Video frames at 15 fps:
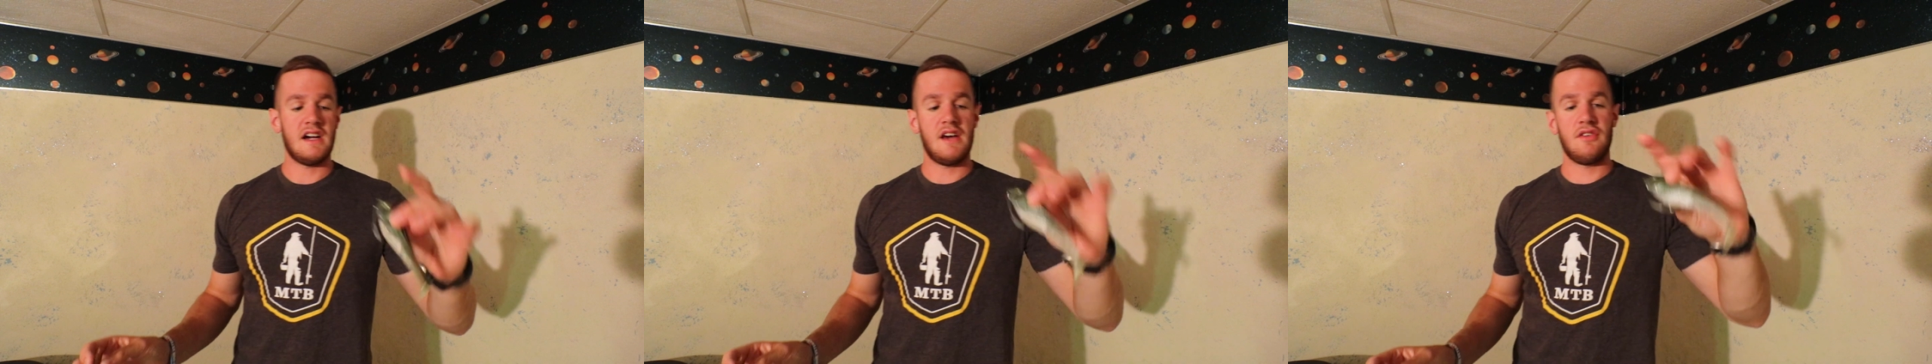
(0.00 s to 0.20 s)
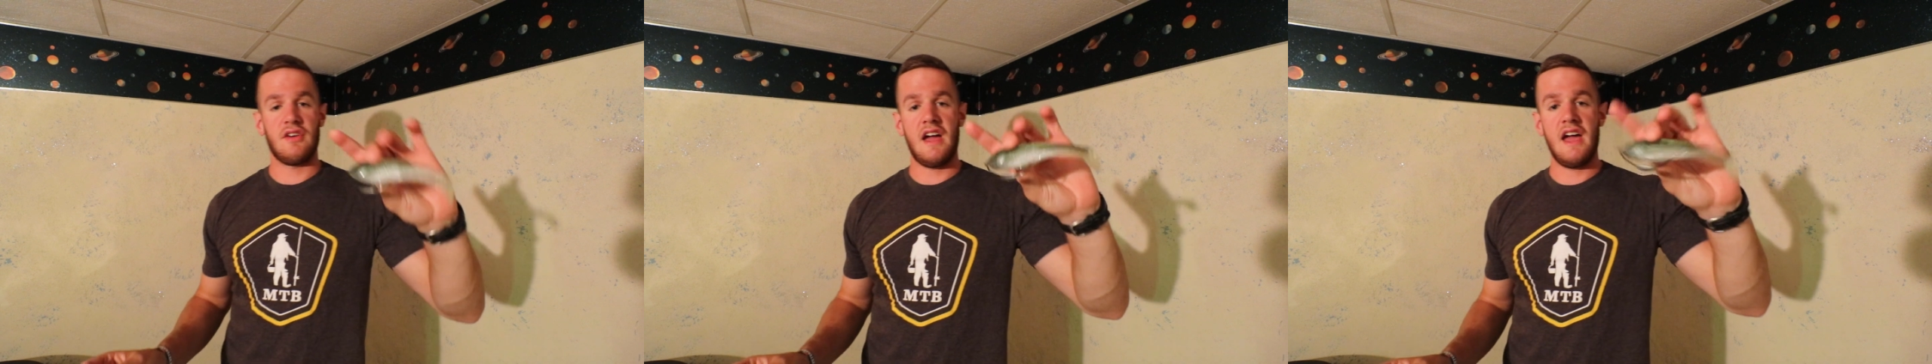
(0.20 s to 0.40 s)

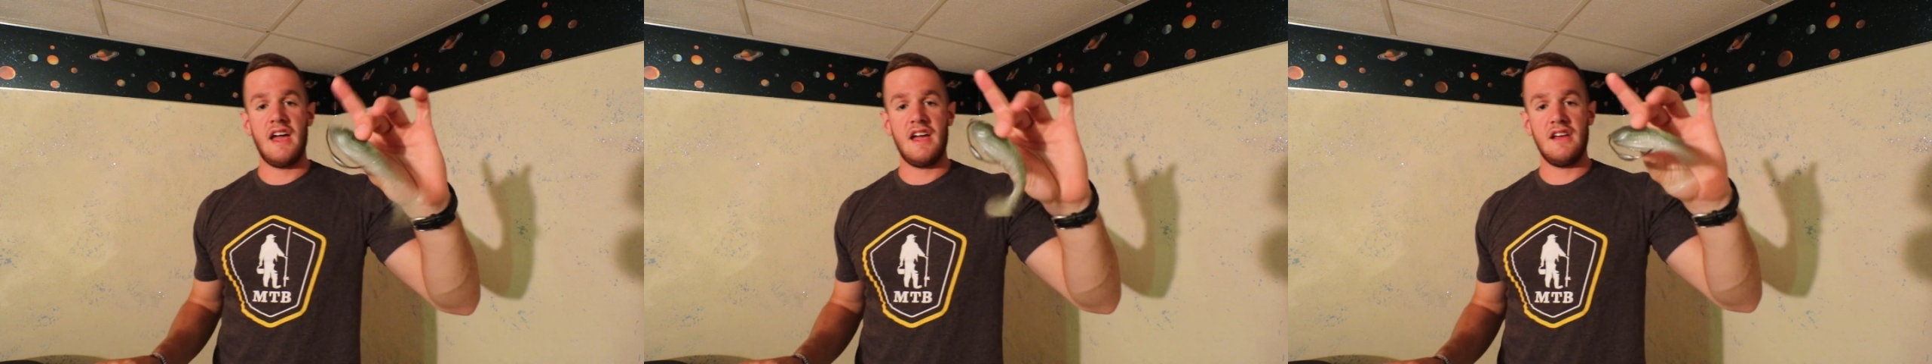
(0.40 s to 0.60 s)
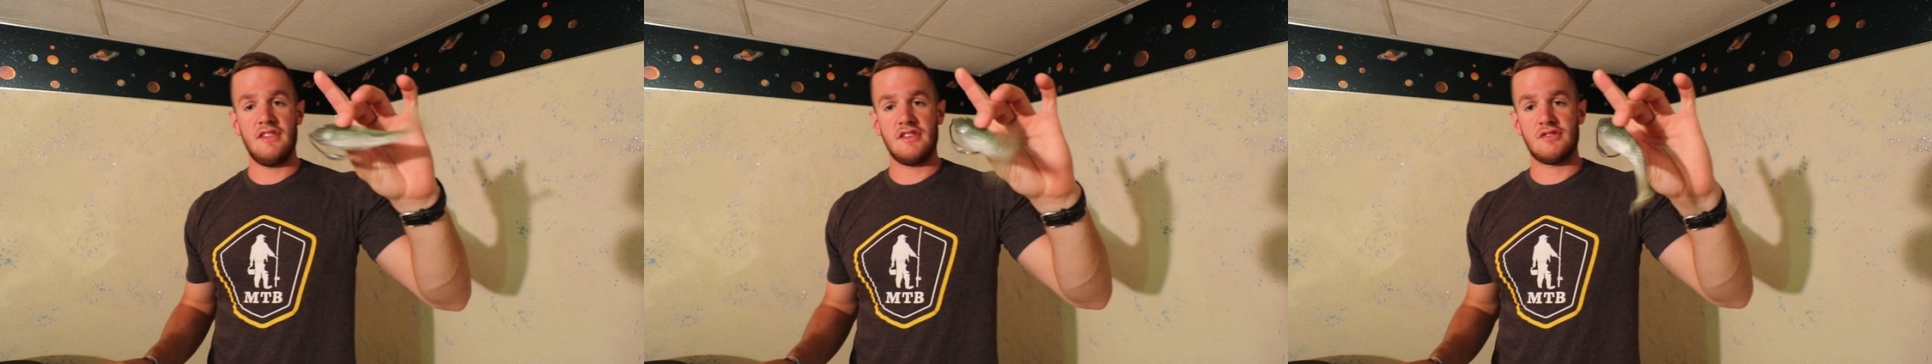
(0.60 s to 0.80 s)
either
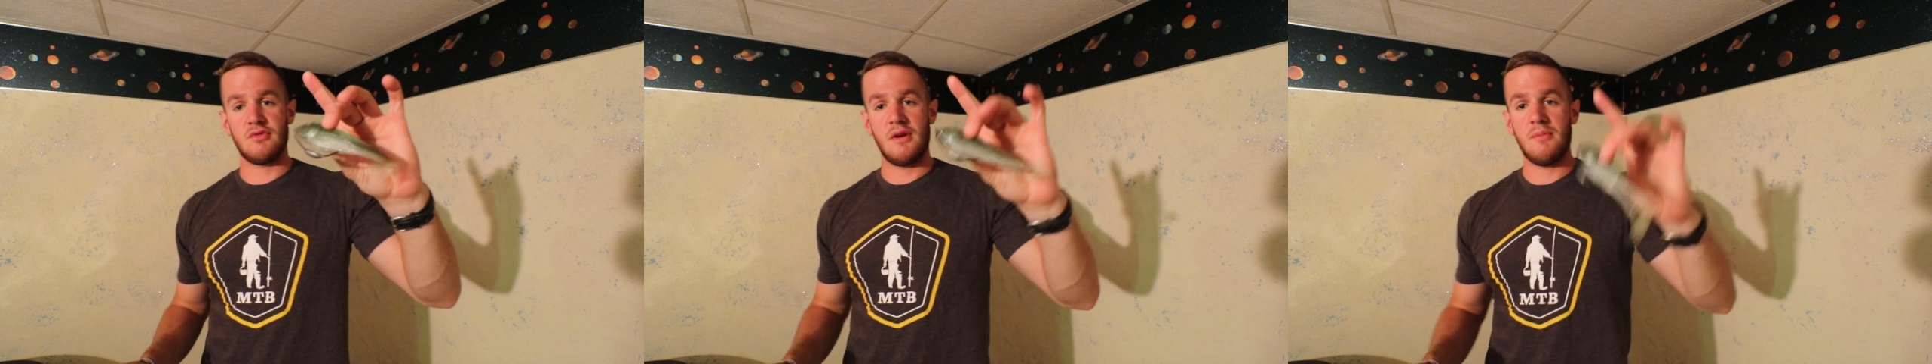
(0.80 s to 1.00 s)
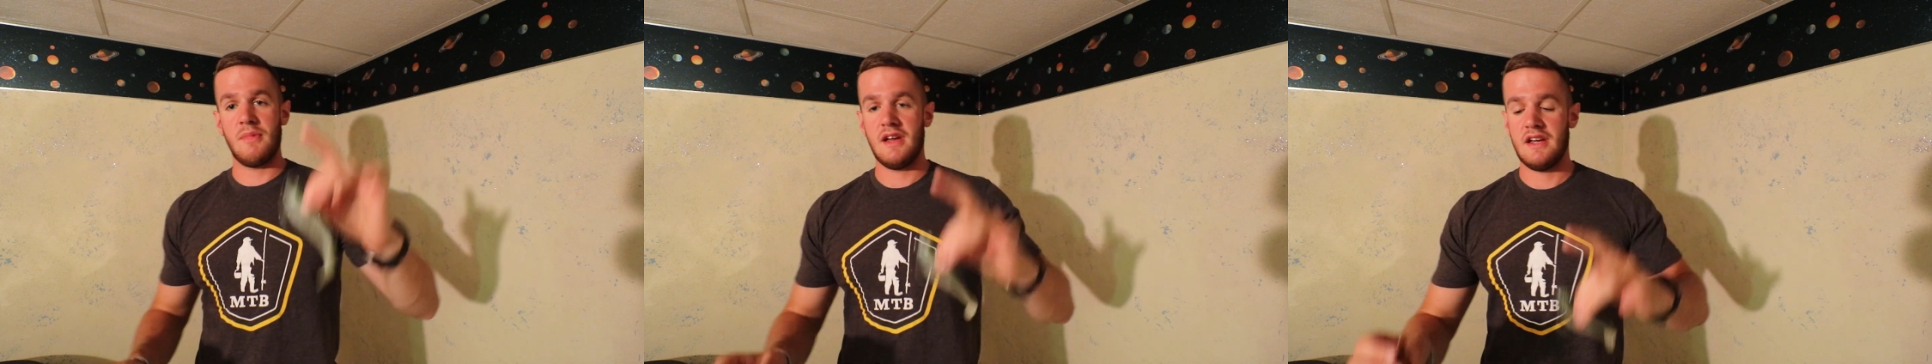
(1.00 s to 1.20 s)
A, the
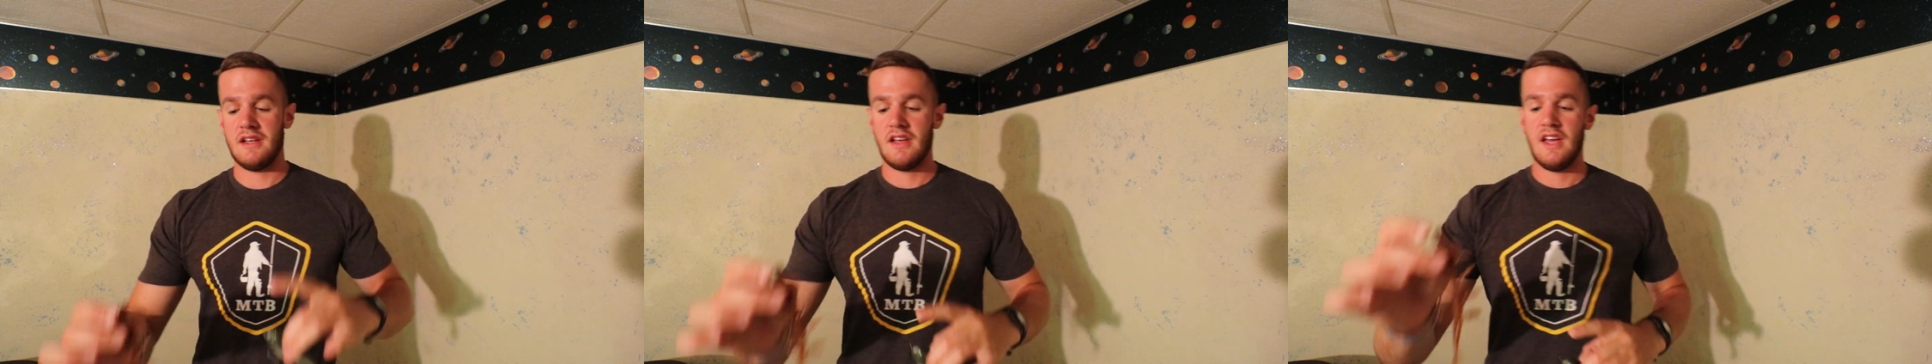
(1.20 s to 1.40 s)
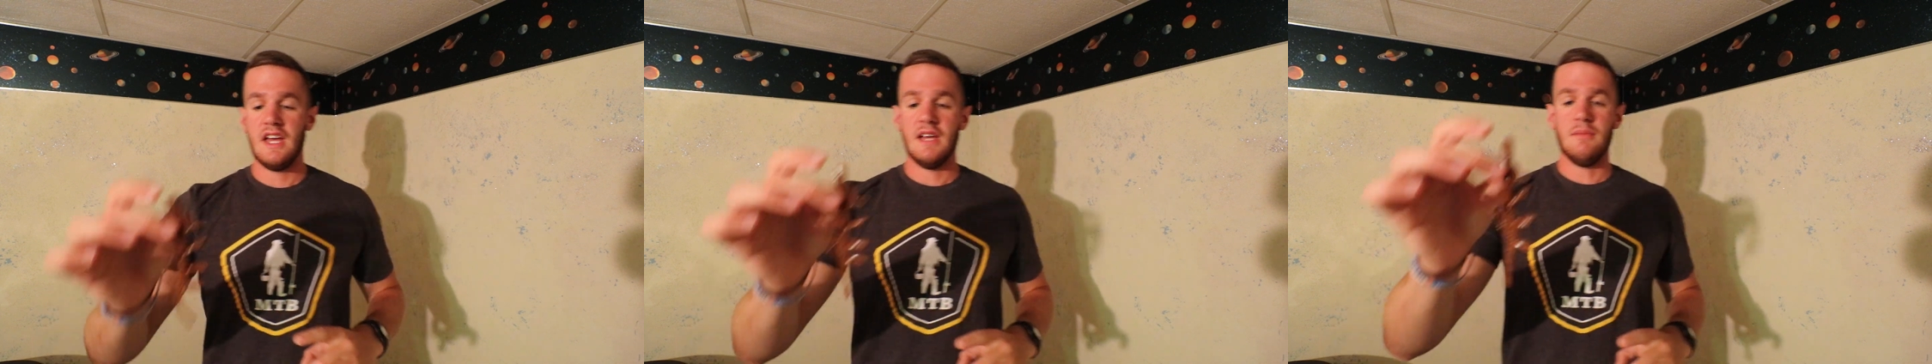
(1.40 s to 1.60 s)
swim
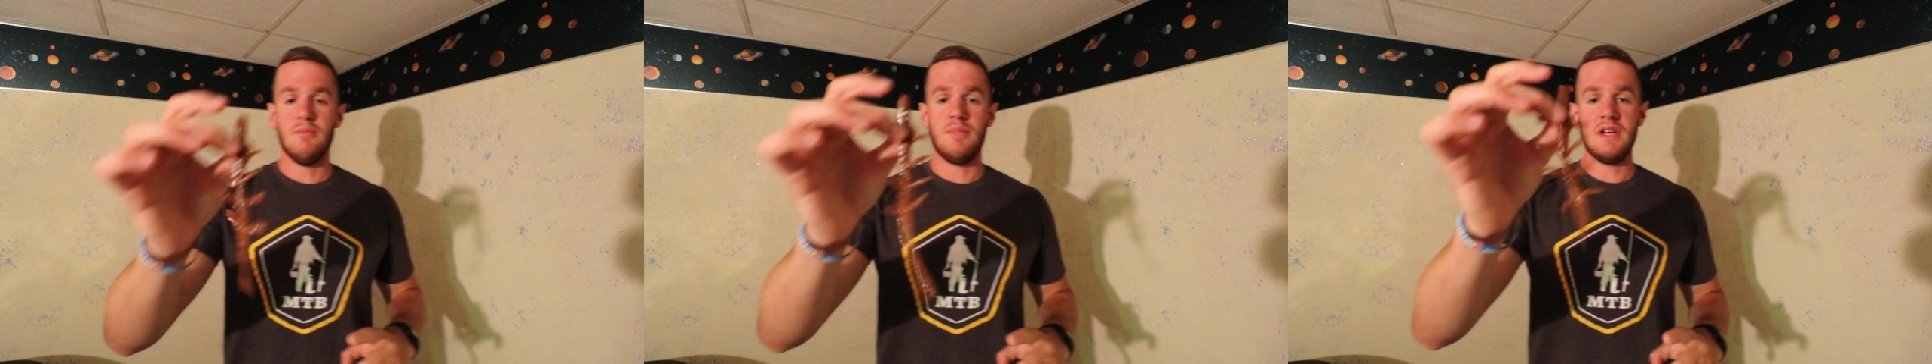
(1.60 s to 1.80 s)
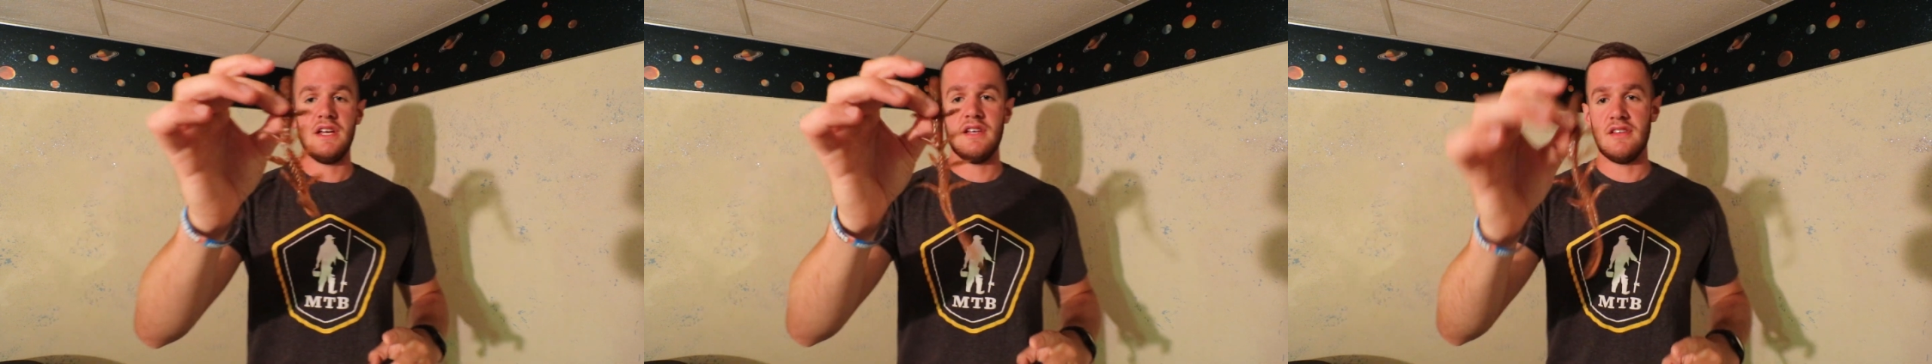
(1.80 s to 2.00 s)
bait,
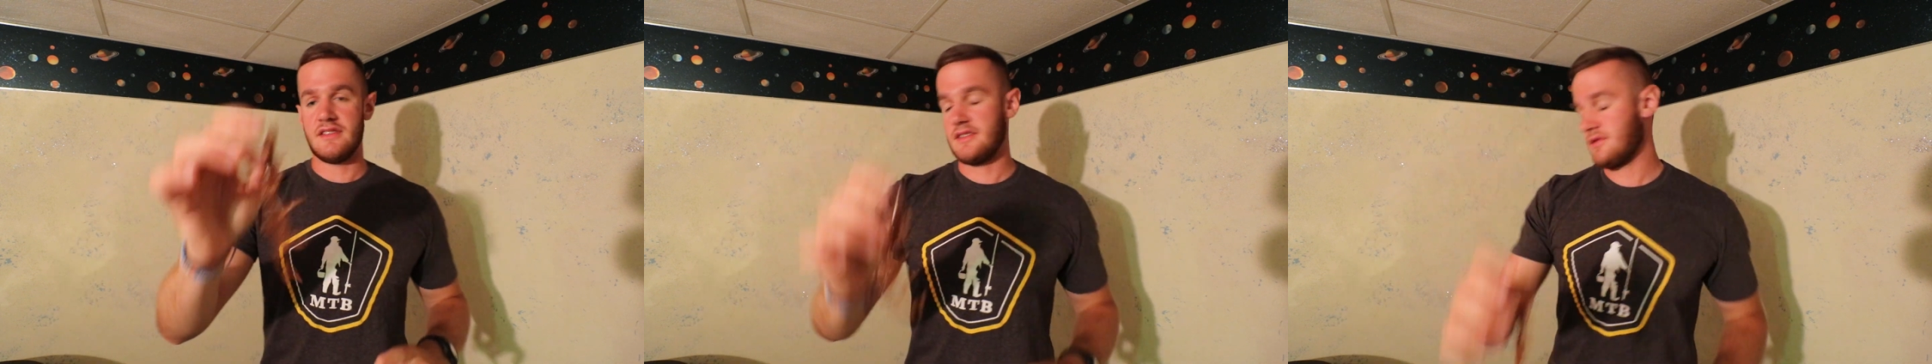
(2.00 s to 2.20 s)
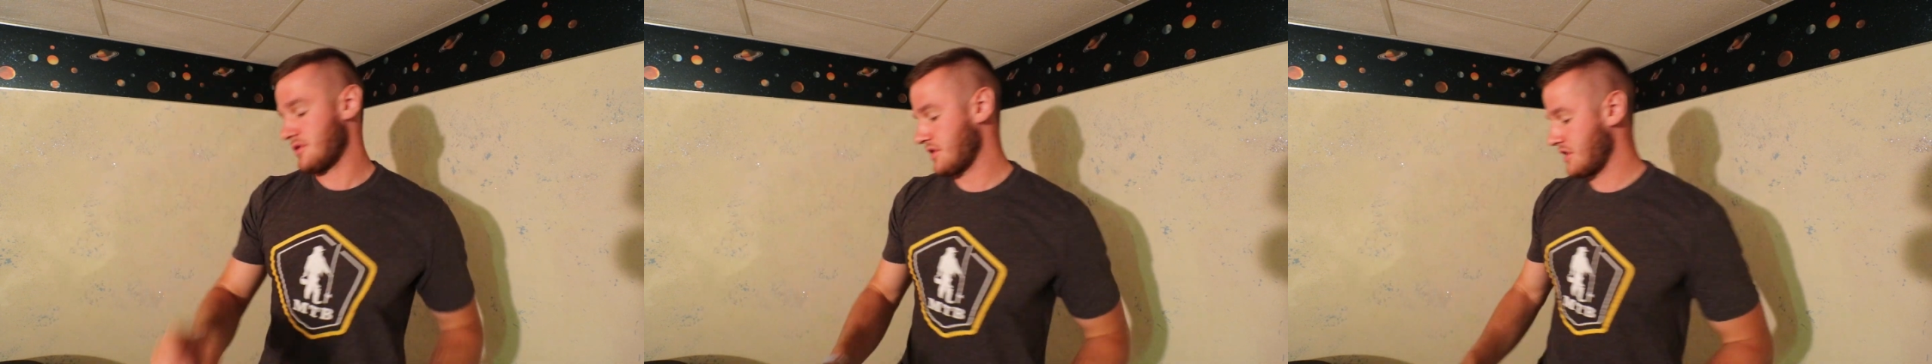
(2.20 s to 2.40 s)
B, the
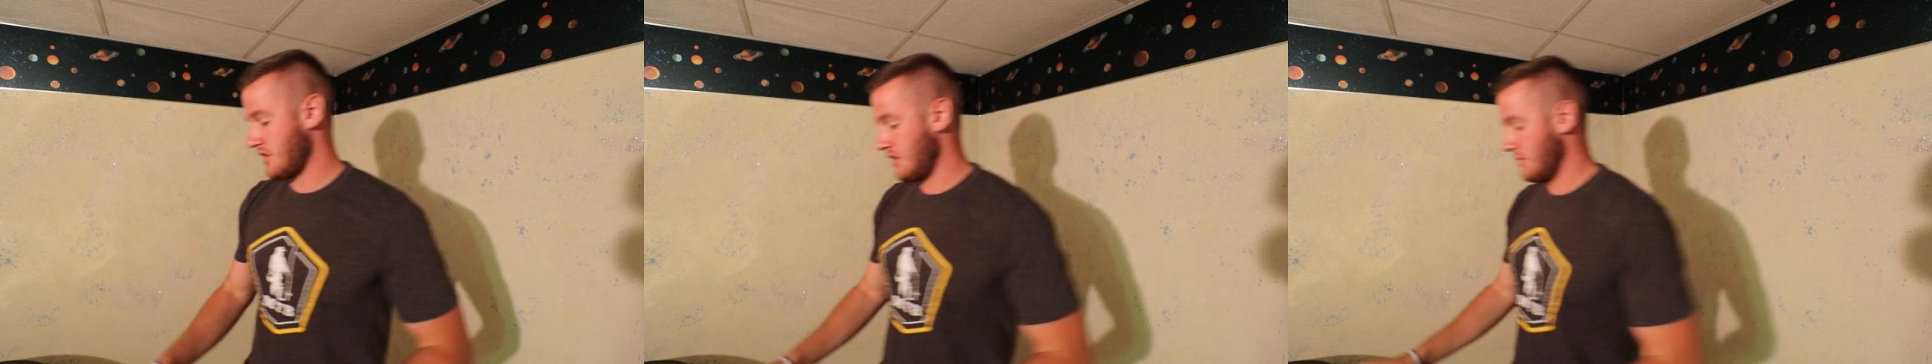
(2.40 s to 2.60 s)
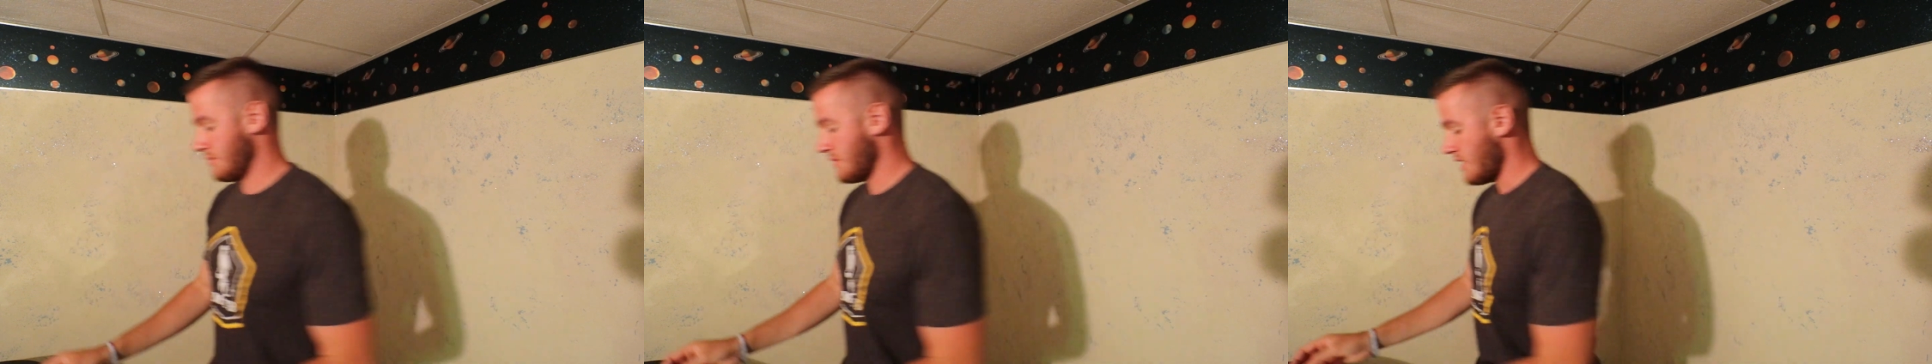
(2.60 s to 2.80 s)
scissor
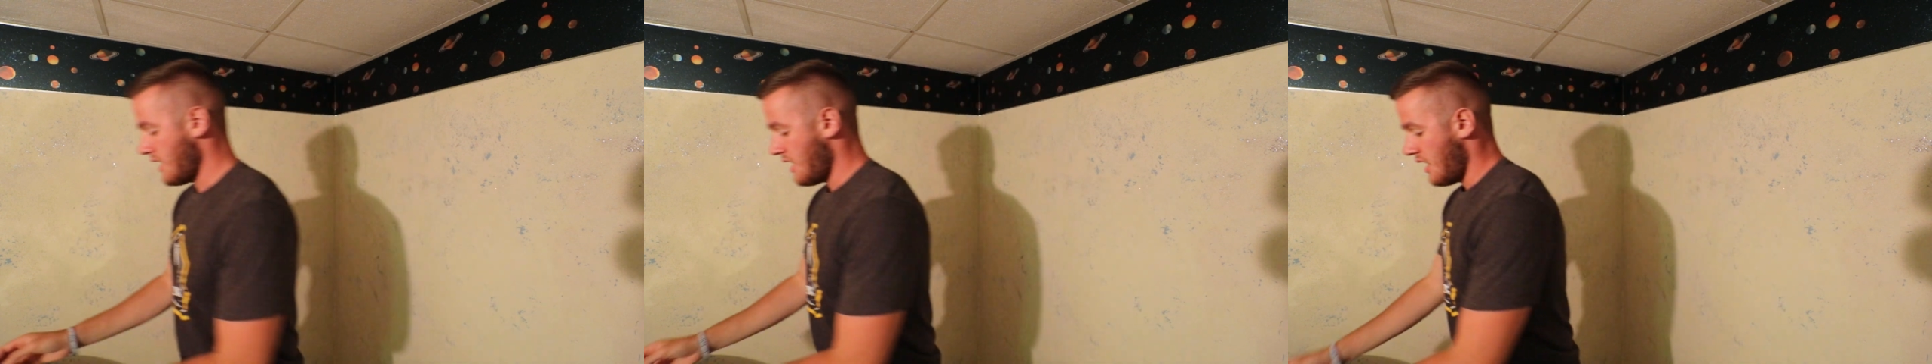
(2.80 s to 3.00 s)
comb,